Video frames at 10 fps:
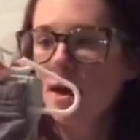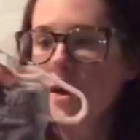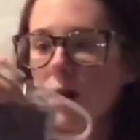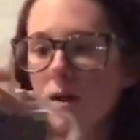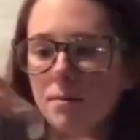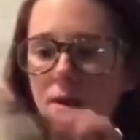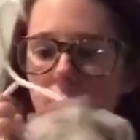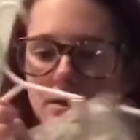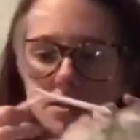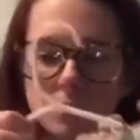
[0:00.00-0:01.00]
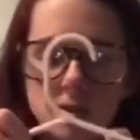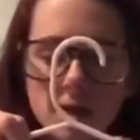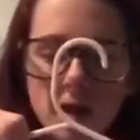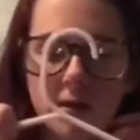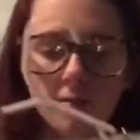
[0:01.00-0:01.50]
Um, and these
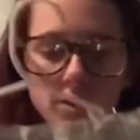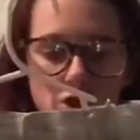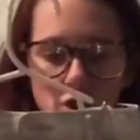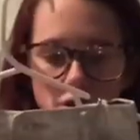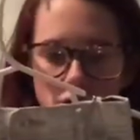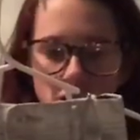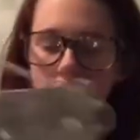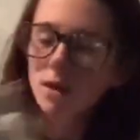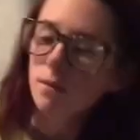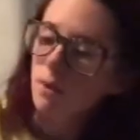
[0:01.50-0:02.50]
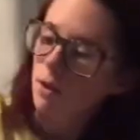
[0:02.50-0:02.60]
ones have the drawstring in them,